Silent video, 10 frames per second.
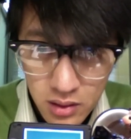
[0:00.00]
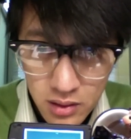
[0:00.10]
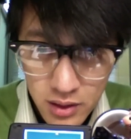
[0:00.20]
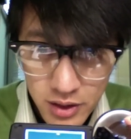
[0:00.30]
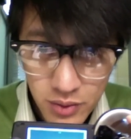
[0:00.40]

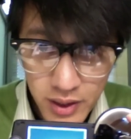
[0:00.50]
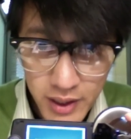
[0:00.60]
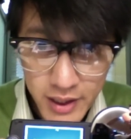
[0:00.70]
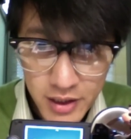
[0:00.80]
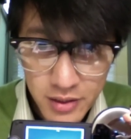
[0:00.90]
that's when it
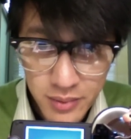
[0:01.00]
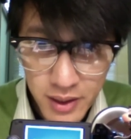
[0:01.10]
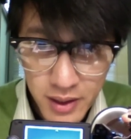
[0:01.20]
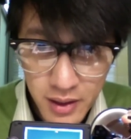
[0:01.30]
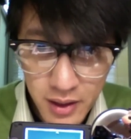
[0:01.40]
asks
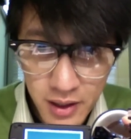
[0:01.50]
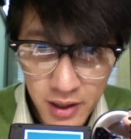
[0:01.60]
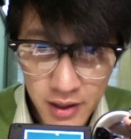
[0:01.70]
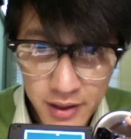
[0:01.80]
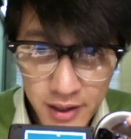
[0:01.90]
me
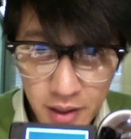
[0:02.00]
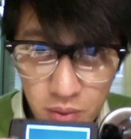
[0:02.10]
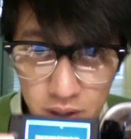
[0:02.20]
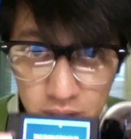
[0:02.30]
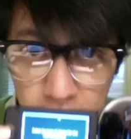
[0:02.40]
uh, that I
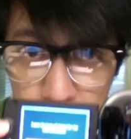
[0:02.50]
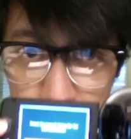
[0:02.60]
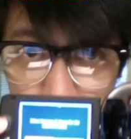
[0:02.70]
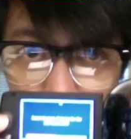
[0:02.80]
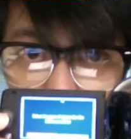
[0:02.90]
want to
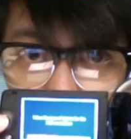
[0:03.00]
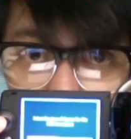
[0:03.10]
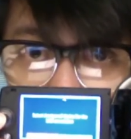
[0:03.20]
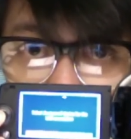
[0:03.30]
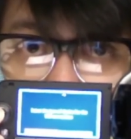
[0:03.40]
connect
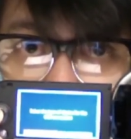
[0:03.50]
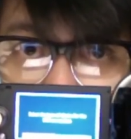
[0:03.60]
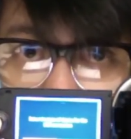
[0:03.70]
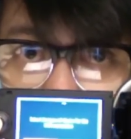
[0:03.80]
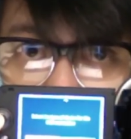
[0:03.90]

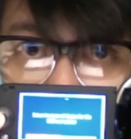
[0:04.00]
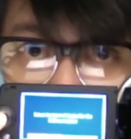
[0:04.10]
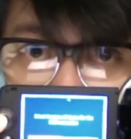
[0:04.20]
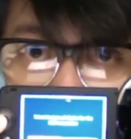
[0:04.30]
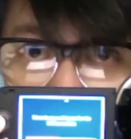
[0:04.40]
so I'll
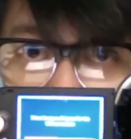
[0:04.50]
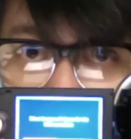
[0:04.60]
connect it